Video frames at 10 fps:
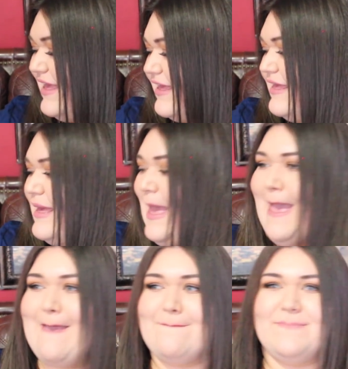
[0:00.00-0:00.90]
like
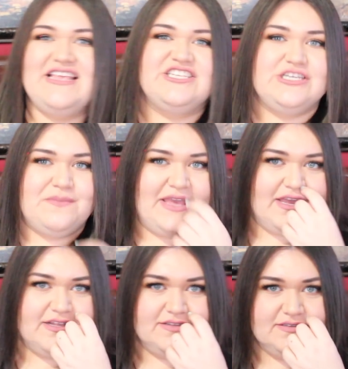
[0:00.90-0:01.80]
beachy
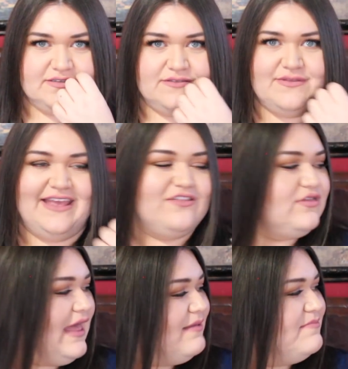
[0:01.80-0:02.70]
pants,
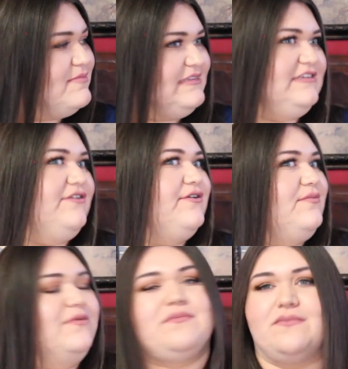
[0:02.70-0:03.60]
like that material,
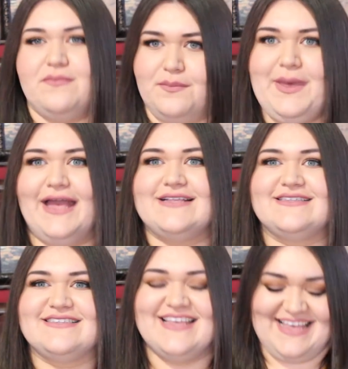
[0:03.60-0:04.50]
but
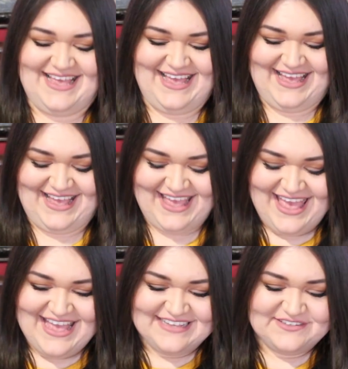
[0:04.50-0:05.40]
pants.
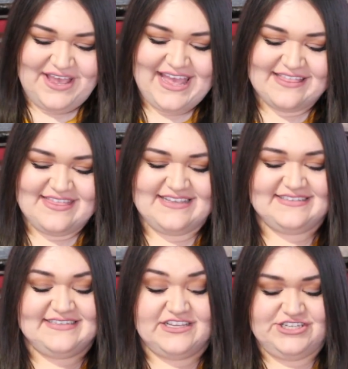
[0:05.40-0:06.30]
So I got
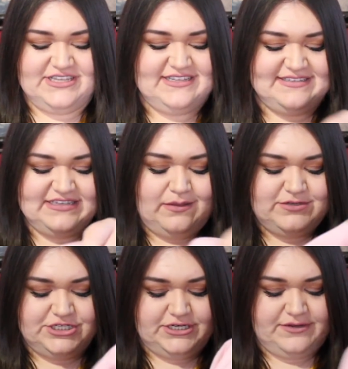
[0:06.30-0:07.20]
this, essentially the same
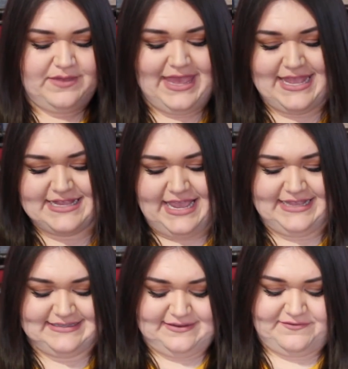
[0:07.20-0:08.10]
shirt in
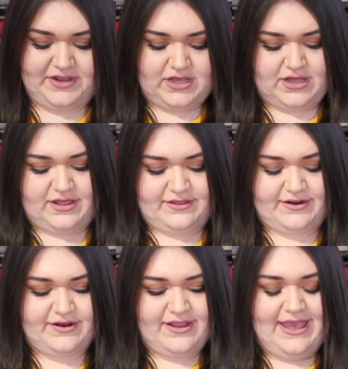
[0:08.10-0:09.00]
a different
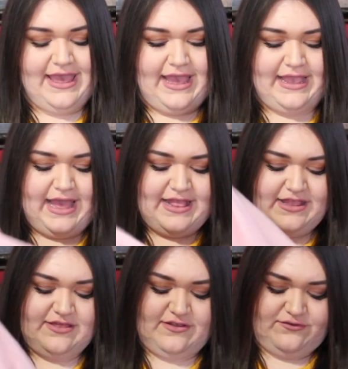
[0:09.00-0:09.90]
color. I got
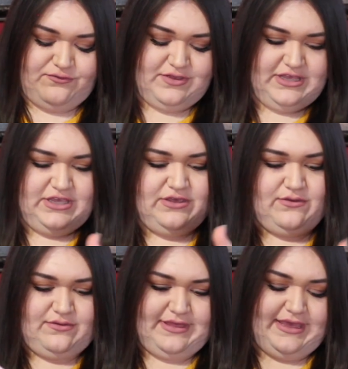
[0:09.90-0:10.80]
it in this really
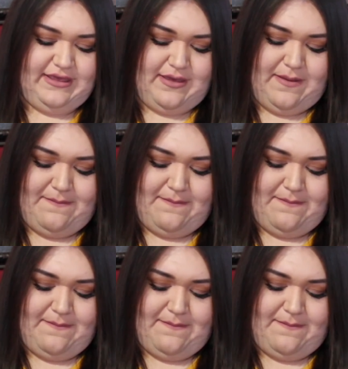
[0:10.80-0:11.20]
cute like